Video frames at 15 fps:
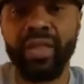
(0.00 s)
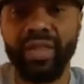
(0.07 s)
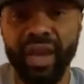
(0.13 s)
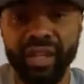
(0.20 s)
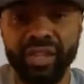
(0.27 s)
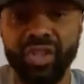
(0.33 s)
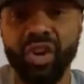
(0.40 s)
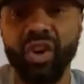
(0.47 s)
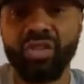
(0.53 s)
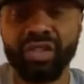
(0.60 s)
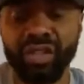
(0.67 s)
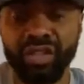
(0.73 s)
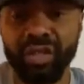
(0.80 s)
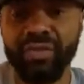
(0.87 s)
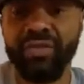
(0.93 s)
they start
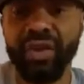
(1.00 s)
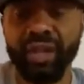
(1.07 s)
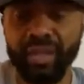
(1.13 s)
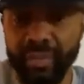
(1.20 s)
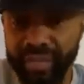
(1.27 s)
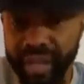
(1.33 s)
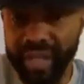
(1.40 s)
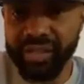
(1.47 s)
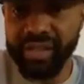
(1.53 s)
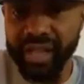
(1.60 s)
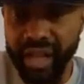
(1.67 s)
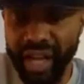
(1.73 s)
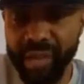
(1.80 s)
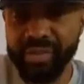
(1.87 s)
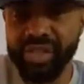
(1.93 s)
to develop that
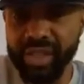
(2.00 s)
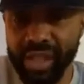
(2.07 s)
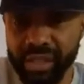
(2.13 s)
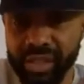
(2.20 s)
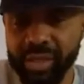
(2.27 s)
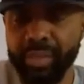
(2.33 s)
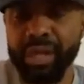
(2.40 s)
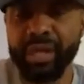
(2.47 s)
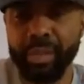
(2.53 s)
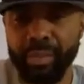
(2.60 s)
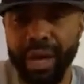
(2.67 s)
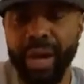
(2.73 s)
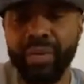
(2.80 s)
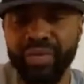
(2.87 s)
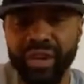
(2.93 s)
same sentiment
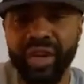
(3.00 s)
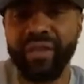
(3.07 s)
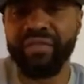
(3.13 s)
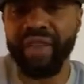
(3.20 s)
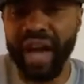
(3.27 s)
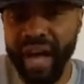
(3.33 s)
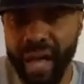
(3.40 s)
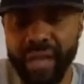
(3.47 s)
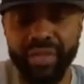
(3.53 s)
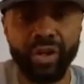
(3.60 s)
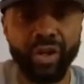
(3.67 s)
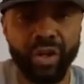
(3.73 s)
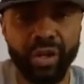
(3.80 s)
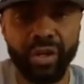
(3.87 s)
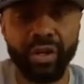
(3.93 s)
about their
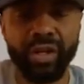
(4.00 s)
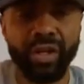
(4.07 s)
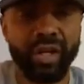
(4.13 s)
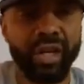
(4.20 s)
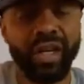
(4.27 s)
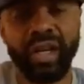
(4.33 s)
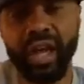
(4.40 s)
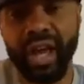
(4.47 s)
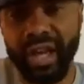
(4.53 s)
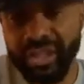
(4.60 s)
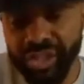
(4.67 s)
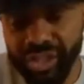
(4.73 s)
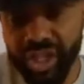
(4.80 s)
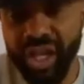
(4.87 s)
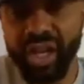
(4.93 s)
father. He
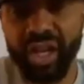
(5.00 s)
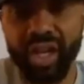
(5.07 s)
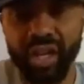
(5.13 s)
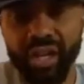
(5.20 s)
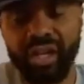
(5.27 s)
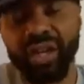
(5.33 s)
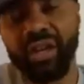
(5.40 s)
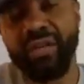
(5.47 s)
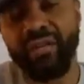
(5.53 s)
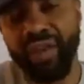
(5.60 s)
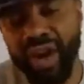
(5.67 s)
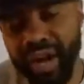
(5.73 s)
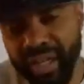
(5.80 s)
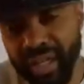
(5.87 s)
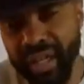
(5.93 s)
ain't shit,
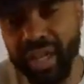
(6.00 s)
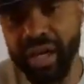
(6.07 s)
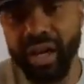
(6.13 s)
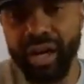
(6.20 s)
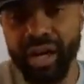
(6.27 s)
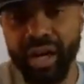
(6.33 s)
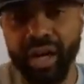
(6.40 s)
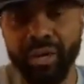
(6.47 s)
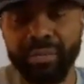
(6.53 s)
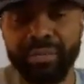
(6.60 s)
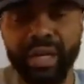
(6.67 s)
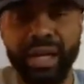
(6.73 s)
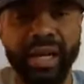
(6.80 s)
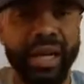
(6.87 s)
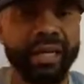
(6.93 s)
fuck him.
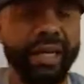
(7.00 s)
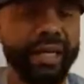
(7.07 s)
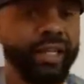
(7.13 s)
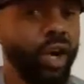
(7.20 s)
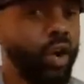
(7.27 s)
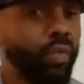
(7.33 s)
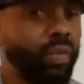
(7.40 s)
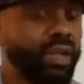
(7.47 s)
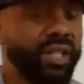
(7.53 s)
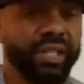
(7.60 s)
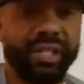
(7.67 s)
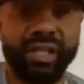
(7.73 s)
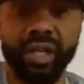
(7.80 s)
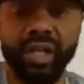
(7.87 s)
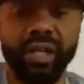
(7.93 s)
And they don't really
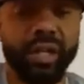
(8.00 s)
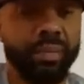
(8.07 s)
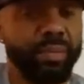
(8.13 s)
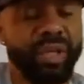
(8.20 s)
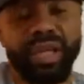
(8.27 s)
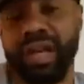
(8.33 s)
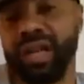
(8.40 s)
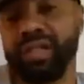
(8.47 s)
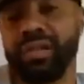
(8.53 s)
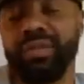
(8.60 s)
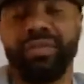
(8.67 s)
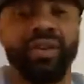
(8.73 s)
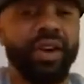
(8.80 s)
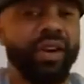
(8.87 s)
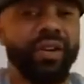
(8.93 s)
see him because of
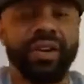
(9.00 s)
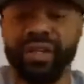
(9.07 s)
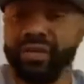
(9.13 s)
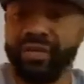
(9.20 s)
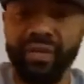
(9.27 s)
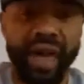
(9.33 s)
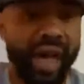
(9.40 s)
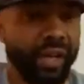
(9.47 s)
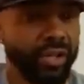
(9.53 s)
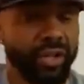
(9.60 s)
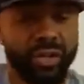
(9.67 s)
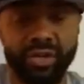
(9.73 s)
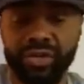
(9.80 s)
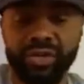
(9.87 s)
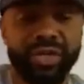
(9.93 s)
various
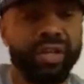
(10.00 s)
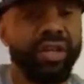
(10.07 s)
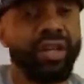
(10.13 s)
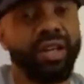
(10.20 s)
factors.